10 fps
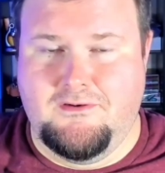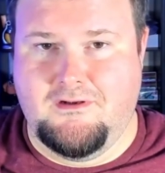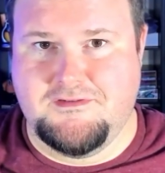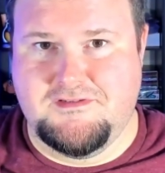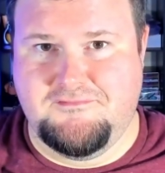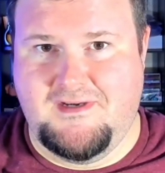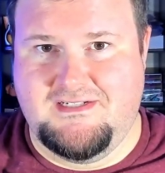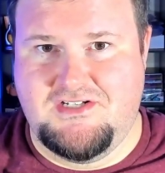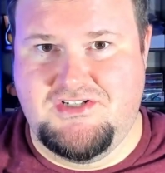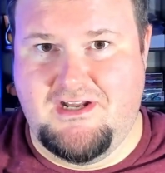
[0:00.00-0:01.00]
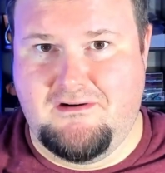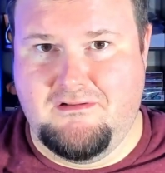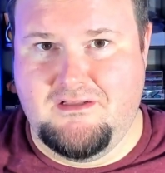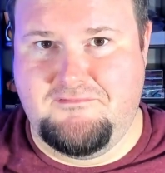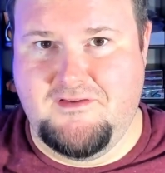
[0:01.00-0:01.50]
You can also find a
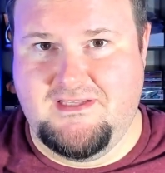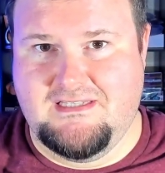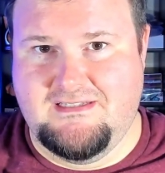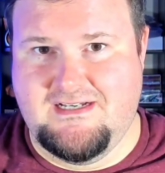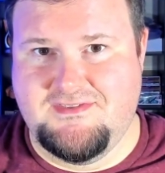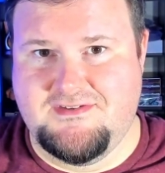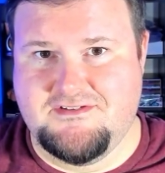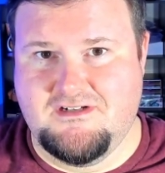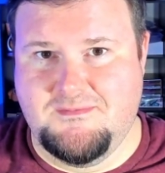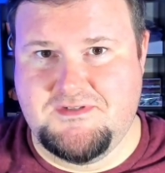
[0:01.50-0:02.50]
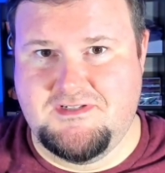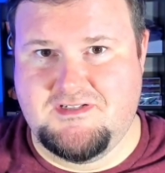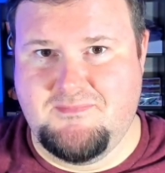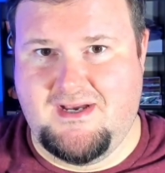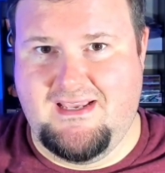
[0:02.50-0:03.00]
general affiliate link in the description
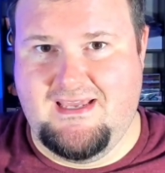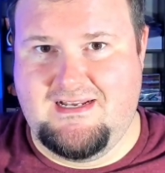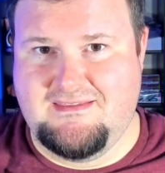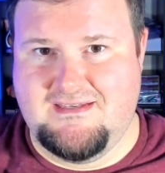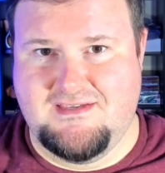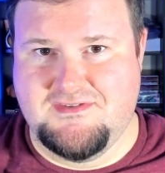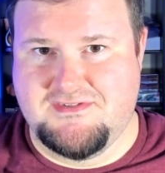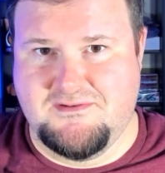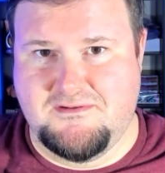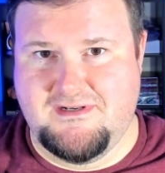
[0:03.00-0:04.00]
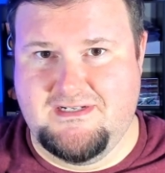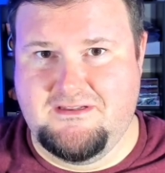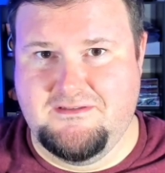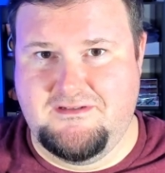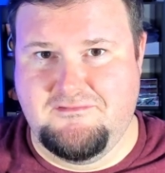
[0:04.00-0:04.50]
to buy anything in the store,
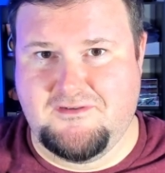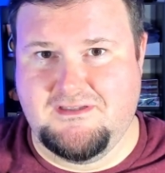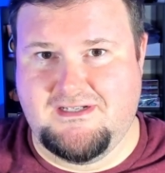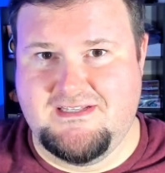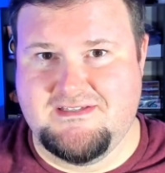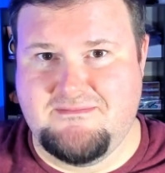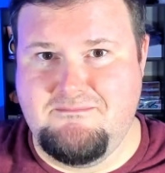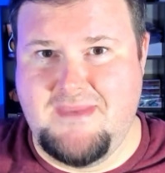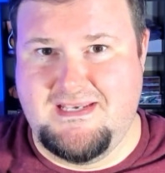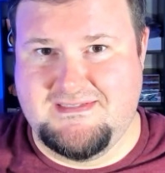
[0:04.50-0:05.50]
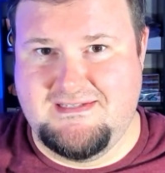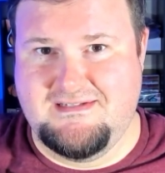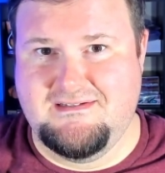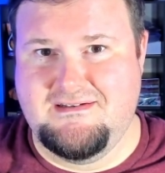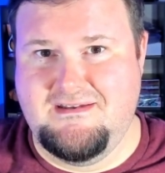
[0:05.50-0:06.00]
including Frontline's
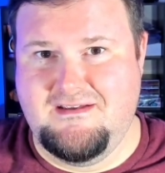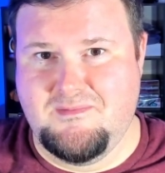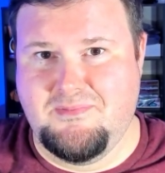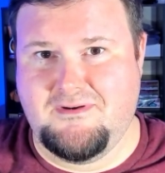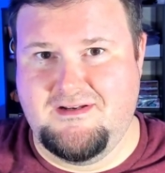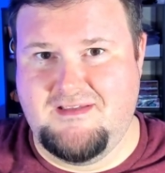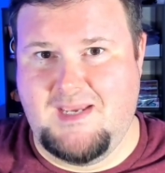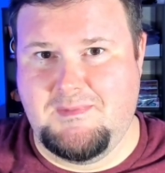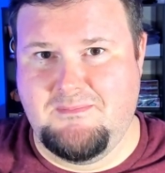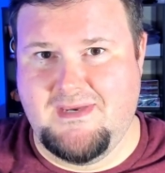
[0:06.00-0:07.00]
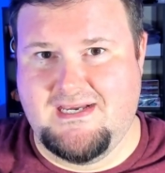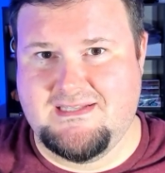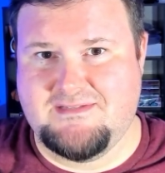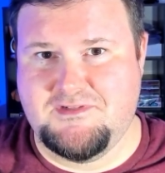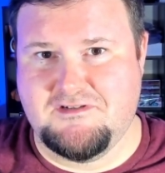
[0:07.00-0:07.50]
amazing neoprene gaming
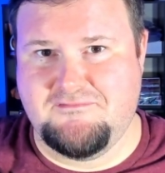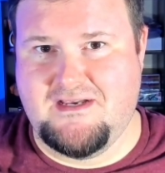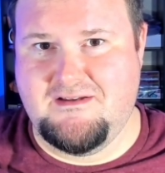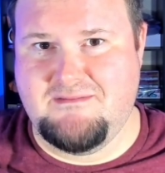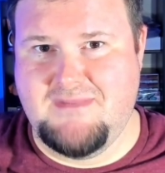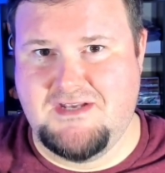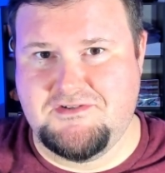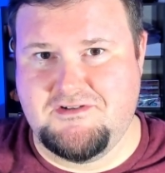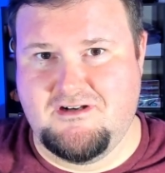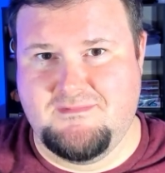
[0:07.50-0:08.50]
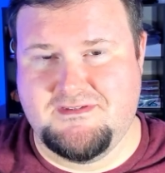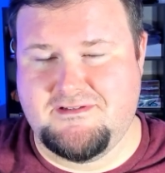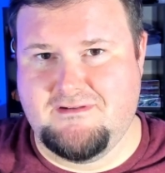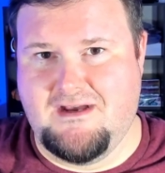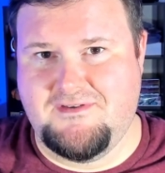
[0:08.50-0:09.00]
mats, which are found at major tournaments
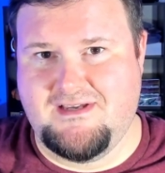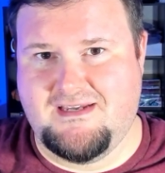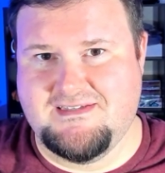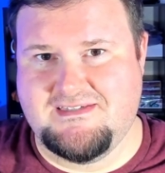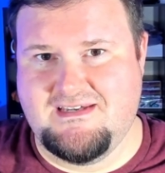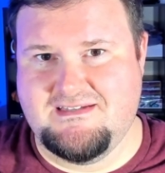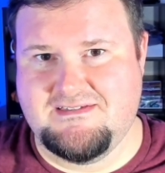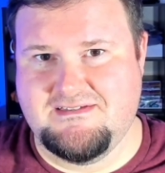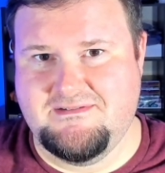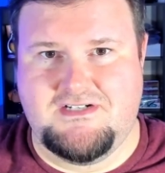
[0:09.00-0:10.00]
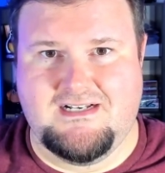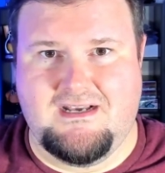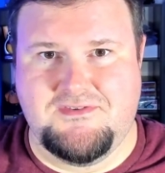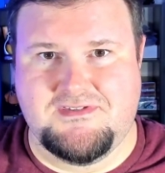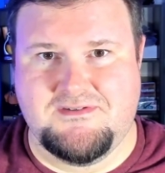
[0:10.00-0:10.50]
throughout the United States. Check
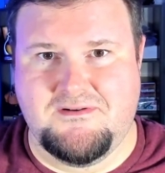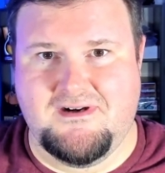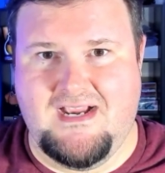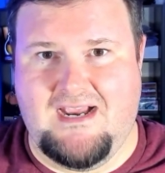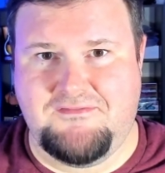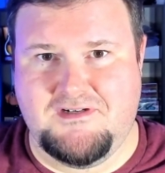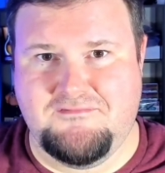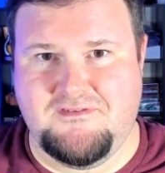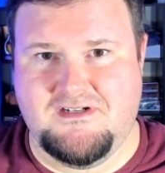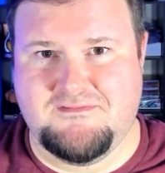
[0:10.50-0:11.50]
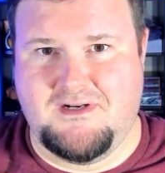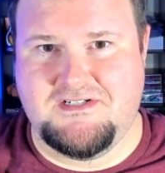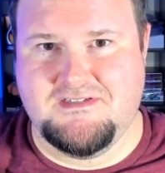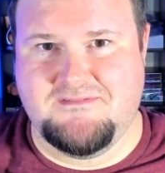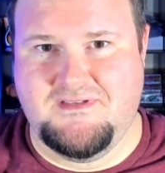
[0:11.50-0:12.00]
out the store after you're finished
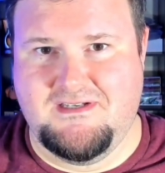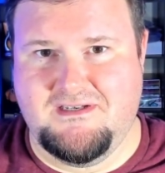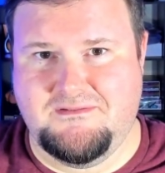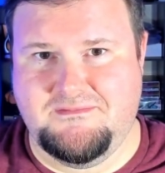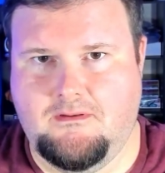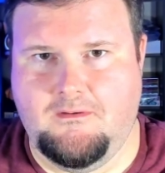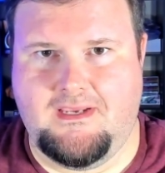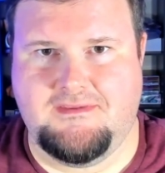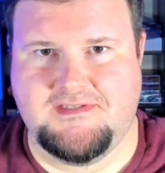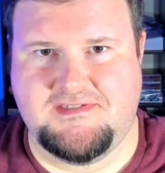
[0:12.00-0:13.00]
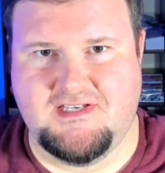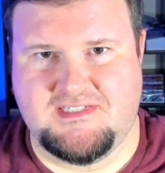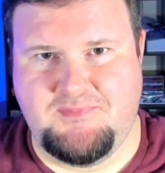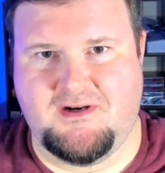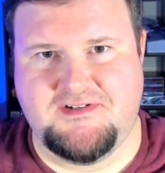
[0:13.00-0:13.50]
watching this video. Okay, this
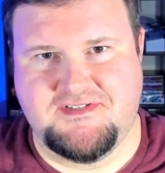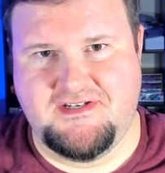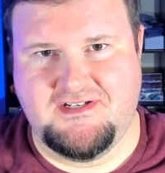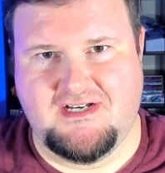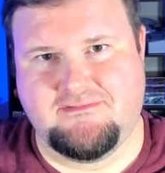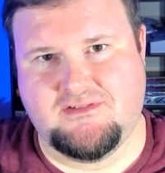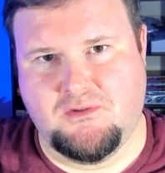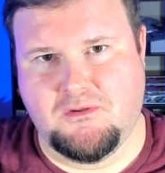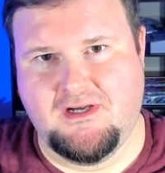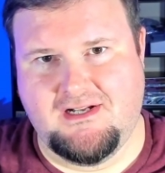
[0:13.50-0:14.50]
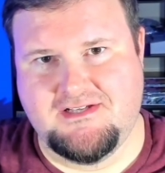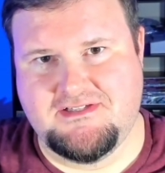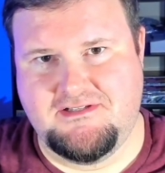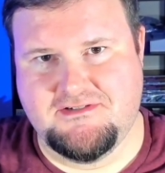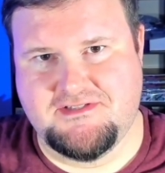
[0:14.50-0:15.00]
next part is going to cover
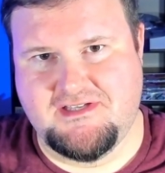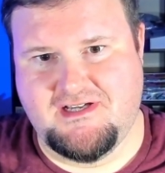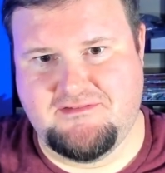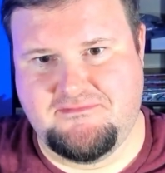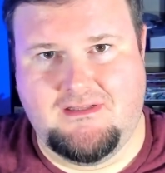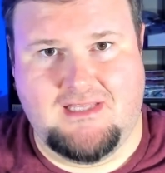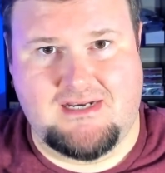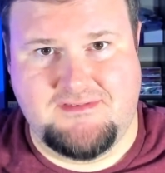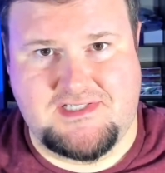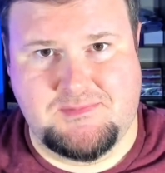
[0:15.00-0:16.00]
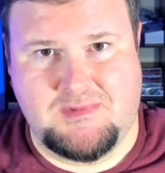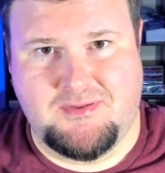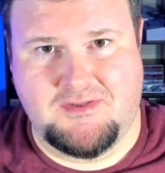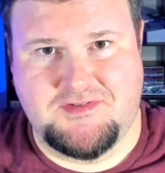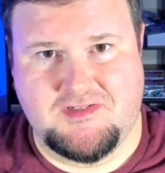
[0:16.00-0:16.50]
organizing your stuff. A lot of this will be
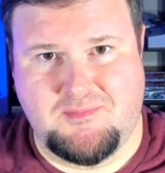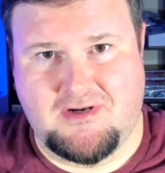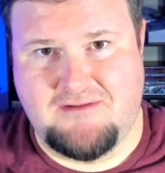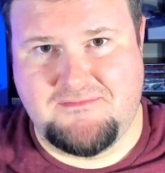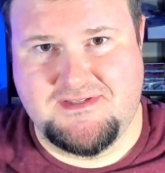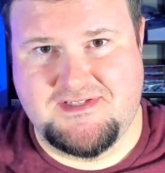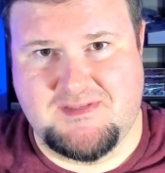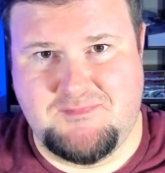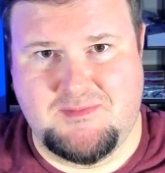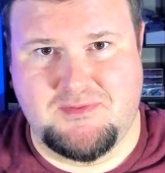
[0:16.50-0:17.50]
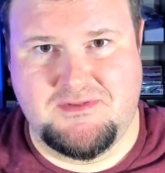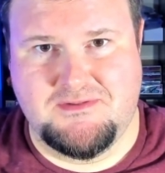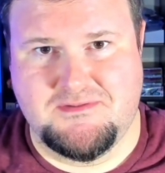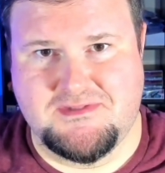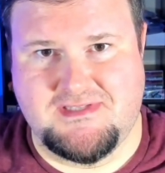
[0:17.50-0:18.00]
personal preference. Some people
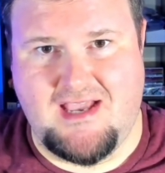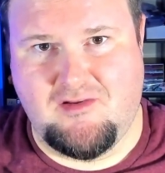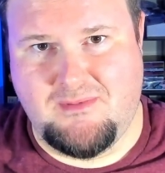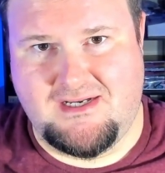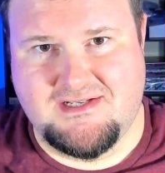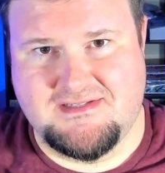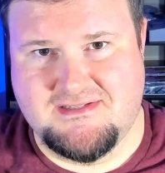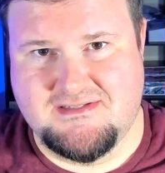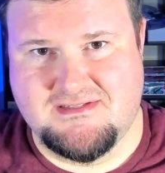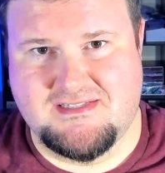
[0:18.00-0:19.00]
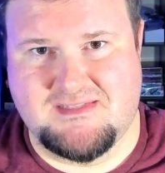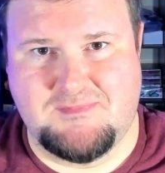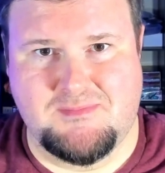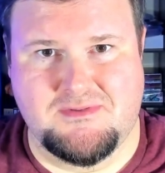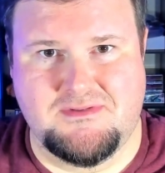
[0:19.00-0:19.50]
use tackle boxes, some
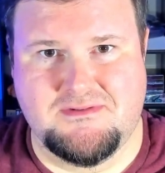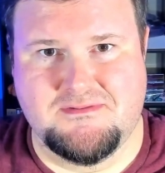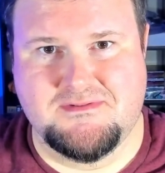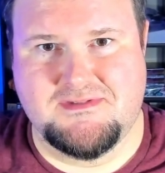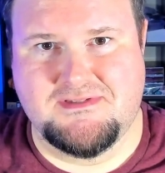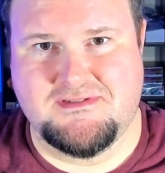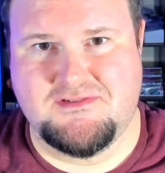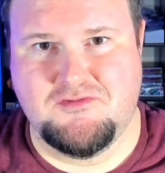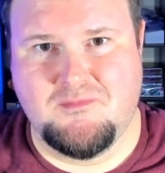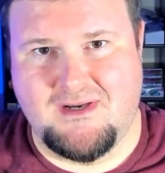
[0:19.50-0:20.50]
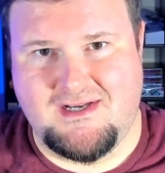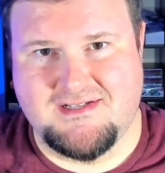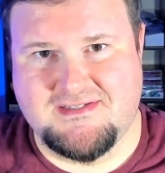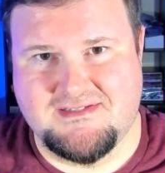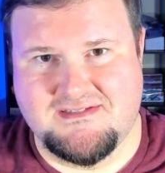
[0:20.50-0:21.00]
people use
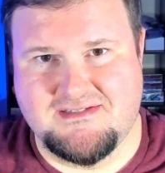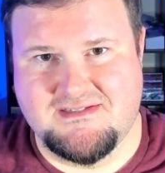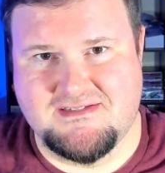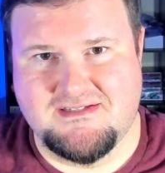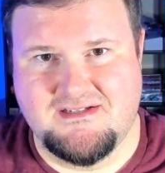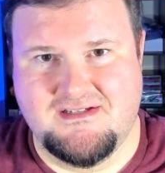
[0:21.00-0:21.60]
toolboxes.